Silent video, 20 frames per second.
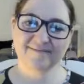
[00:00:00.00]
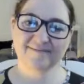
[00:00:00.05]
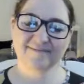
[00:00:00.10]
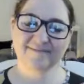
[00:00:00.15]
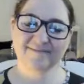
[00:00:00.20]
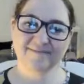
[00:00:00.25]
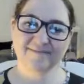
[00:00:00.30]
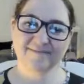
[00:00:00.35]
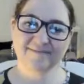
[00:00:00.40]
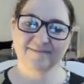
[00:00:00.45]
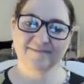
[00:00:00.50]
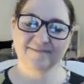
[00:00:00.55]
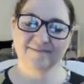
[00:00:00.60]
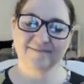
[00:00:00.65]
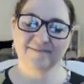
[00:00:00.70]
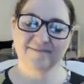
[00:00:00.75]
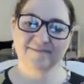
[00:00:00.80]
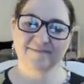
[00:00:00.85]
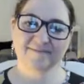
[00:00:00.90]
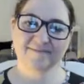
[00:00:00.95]

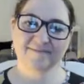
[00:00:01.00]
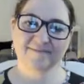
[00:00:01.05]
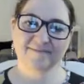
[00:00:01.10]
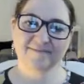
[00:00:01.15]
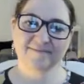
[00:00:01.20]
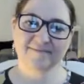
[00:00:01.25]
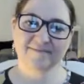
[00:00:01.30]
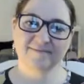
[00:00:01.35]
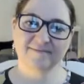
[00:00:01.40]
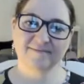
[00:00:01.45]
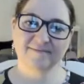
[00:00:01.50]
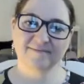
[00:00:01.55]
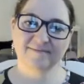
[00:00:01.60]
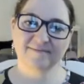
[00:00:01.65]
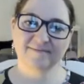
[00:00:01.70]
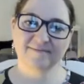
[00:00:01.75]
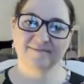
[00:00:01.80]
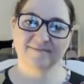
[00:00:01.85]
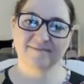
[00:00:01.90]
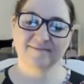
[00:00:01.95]

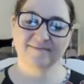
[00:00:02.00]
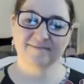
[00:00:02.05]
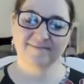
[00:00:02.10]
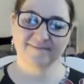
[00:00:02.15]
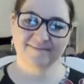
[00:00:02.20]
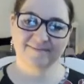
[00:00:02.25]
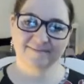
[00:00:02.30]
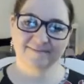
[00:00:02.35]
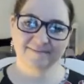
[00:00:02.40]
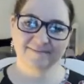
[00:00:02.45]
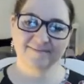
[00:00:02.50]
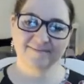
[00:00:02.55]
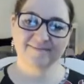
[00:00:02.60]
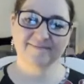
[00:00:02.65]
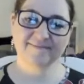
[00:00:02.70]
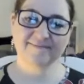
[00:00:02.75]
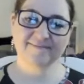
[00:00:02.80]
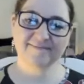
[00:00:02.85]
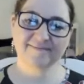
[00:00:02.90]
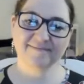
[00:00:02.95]

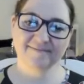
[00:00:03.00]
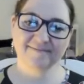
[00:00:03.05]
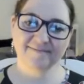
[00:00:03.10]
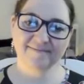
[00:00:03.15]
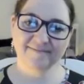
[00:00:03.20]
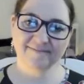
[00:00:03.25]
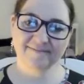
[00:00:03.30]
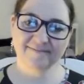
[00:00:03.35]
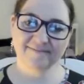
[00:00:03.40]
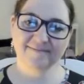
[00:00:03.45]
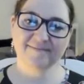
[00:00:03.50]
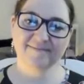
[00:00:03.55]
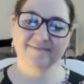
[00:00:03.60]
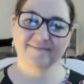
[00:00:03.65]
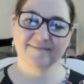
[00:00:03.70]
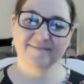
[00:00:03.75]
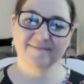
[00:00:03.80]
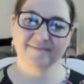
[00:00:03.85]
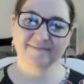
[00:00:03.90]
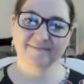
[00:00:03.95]

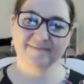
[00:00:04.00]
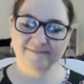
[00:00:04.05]
No words are spoken by the person on screen.